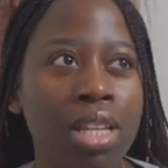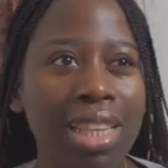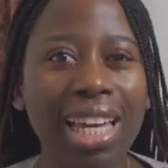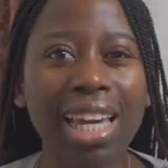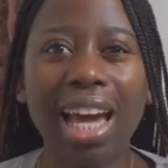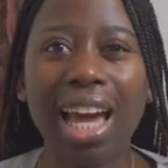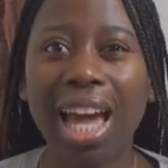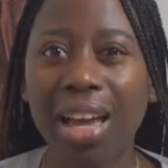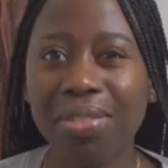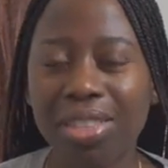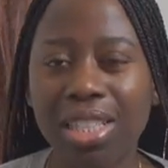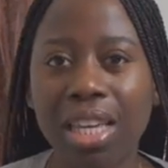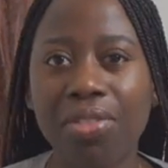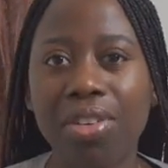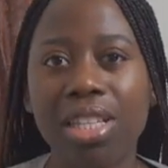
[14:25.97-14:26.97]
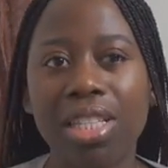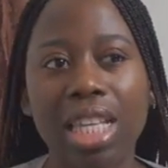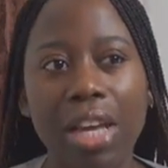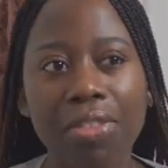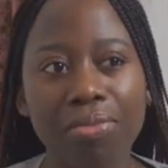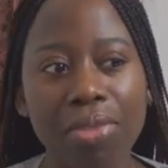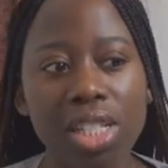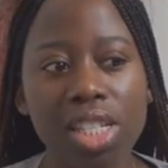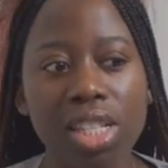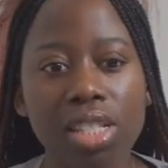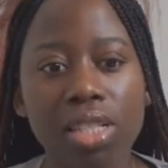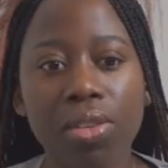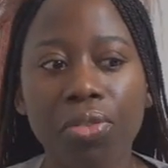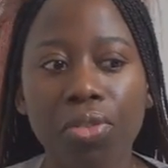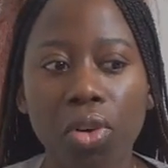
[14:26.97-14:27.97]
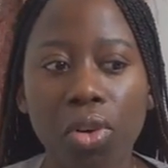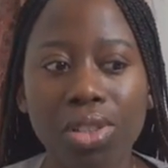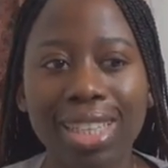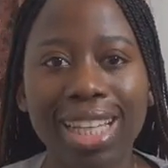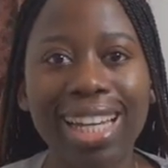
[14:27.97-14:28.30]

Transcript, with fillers: like, I have savings, I have emergency fund,